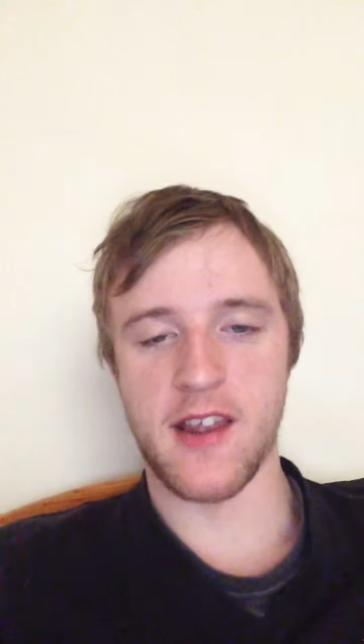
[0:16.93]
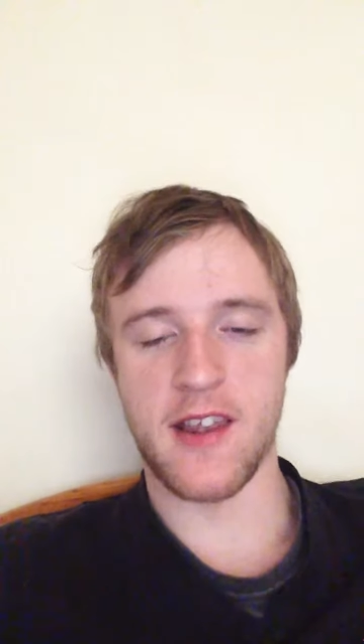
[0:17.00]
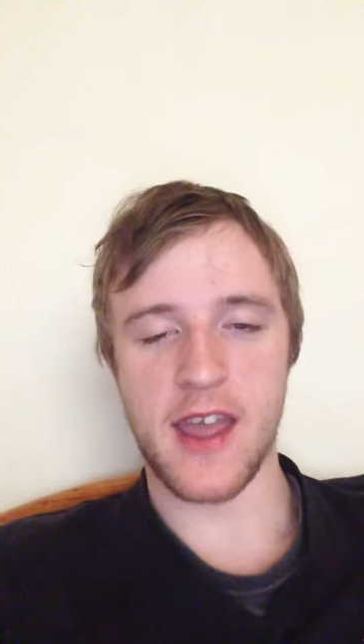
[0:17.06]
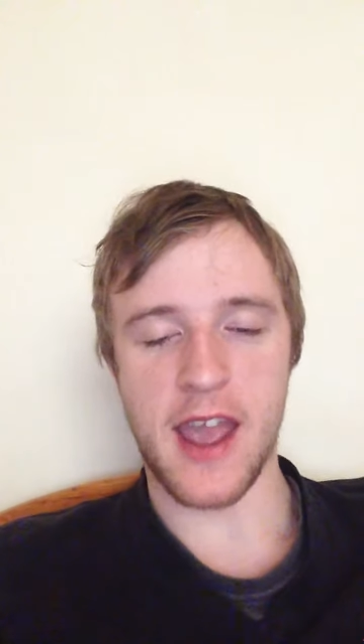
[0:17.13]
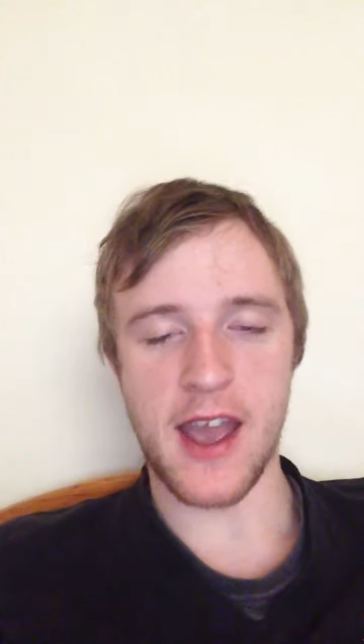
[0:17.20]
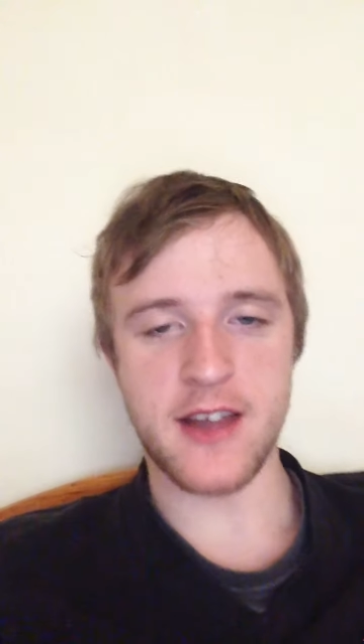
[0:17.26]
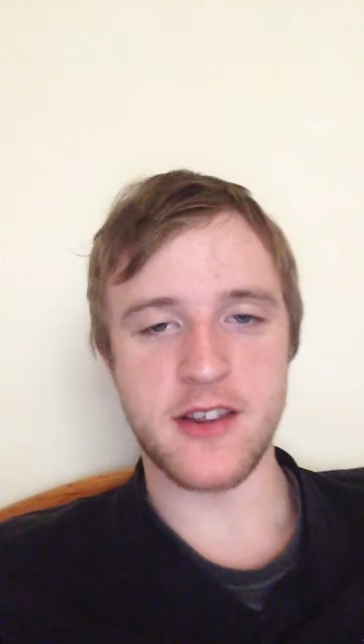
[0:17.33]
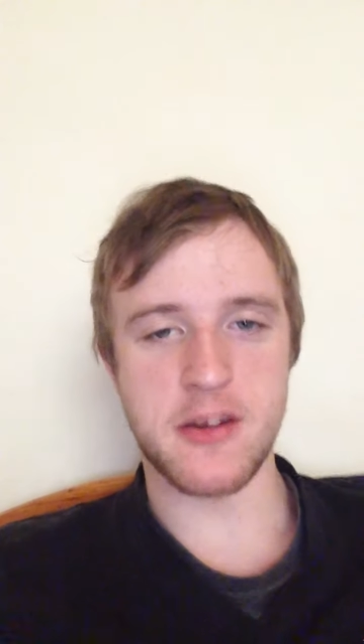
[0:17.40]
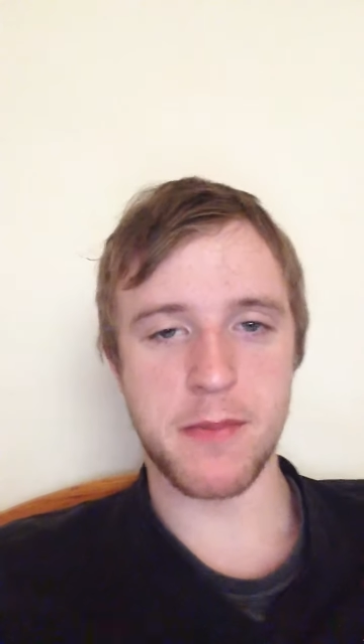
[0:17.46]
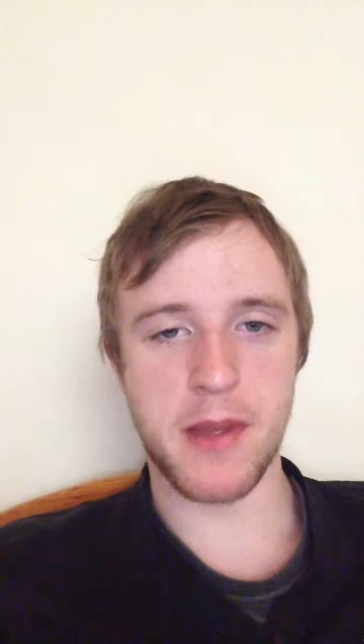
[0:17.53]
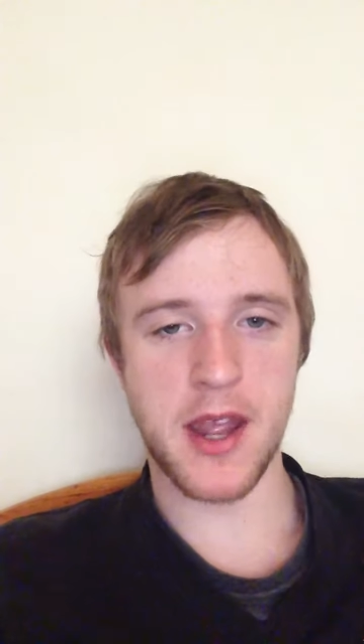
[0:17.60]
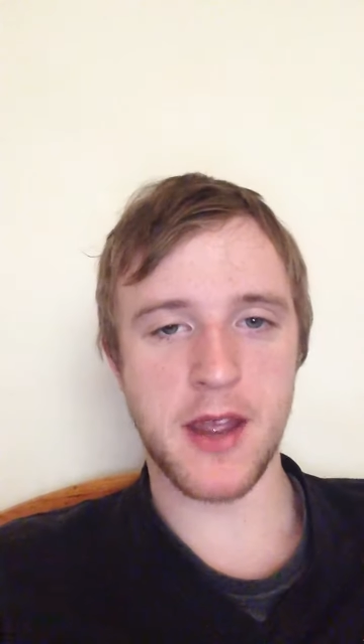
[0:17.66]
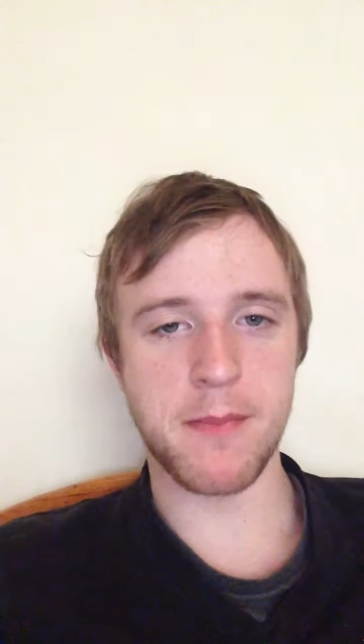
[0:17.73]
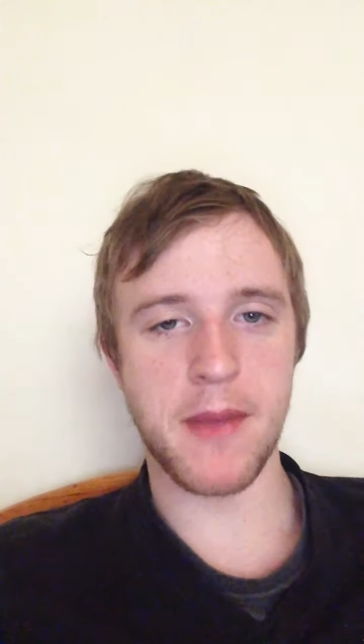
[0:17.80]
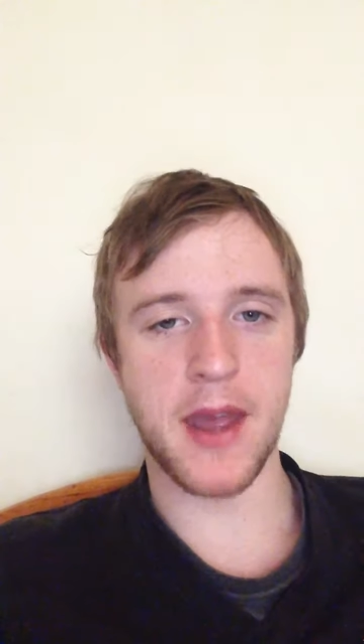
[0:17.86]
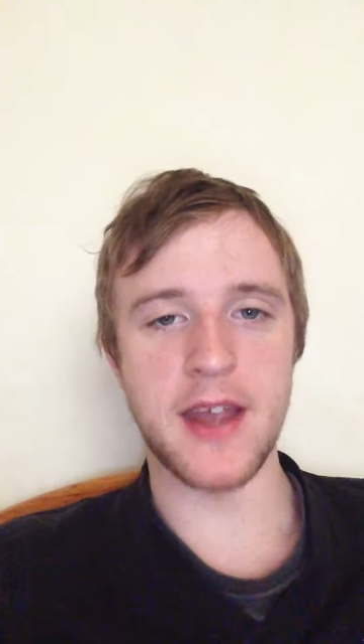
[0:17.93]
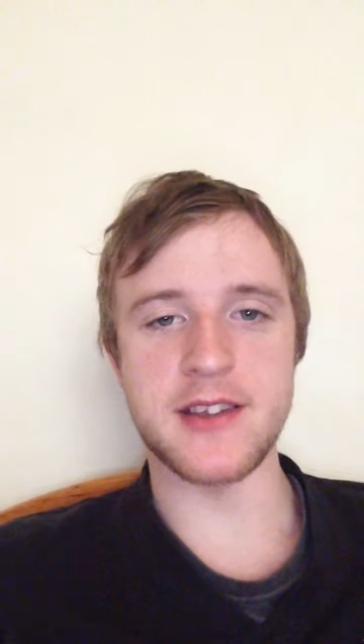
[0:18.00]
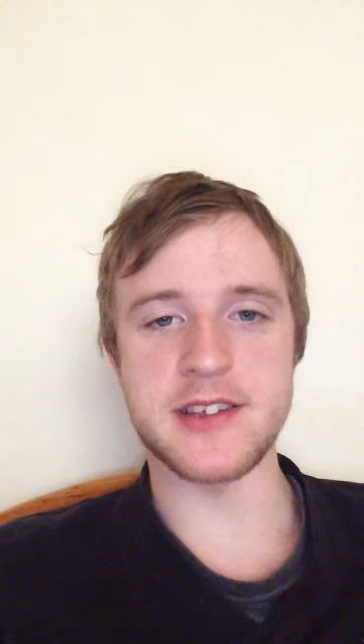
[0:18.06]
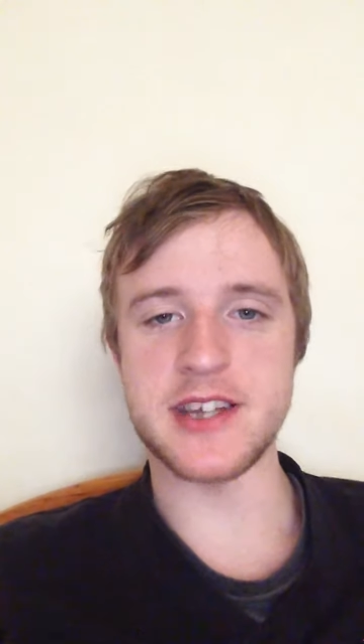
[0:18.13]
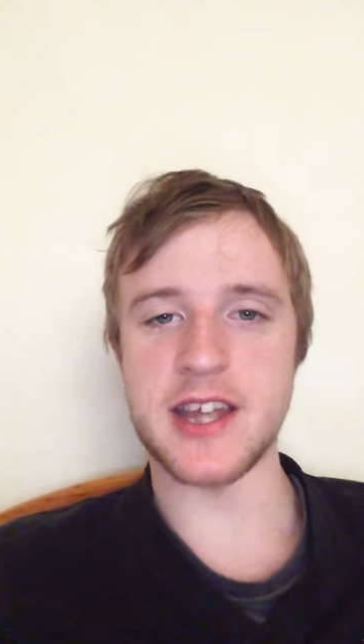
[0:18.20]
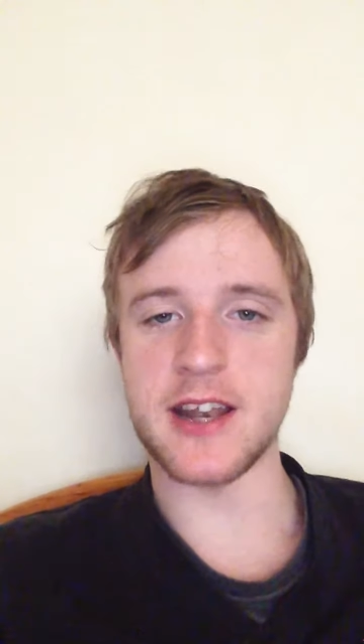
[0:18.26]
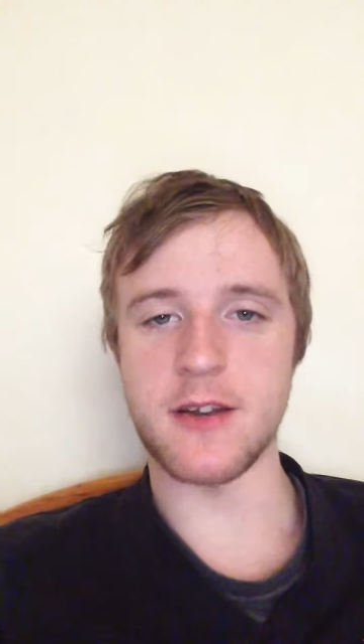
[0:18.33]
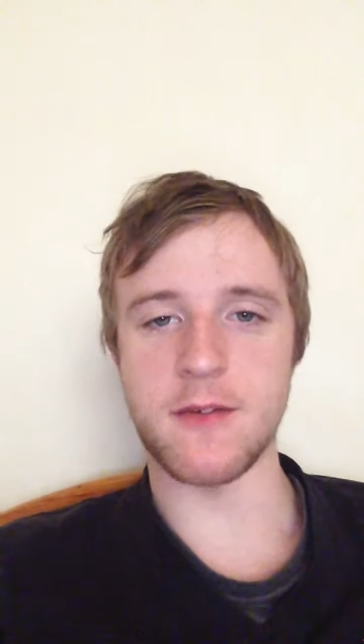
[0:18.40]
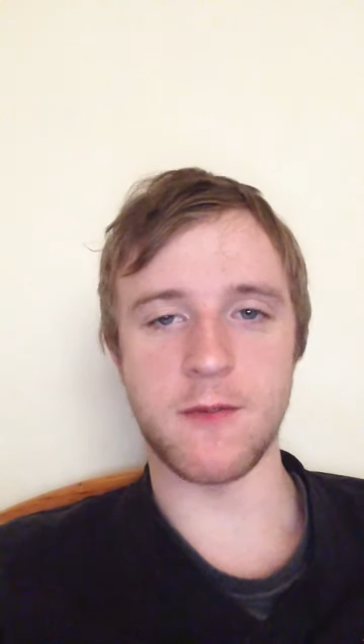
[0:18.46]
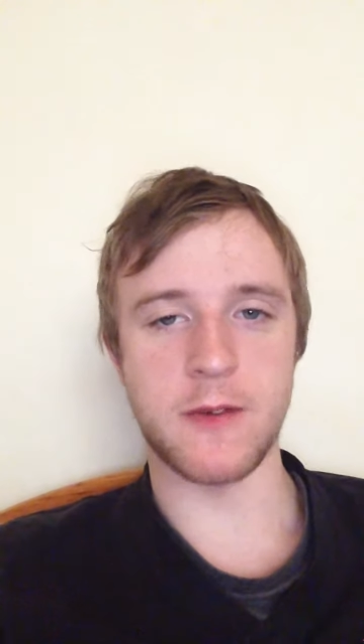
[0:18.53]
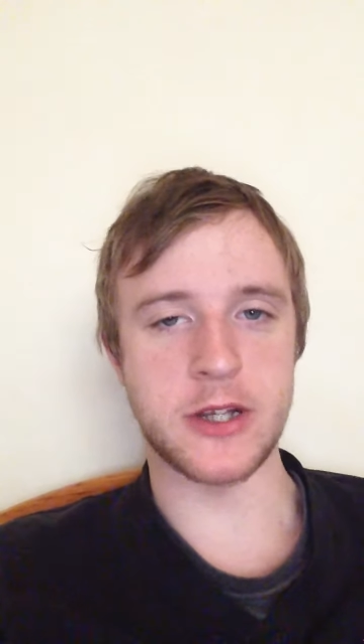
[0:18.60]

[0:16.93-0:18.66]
They had a big meeting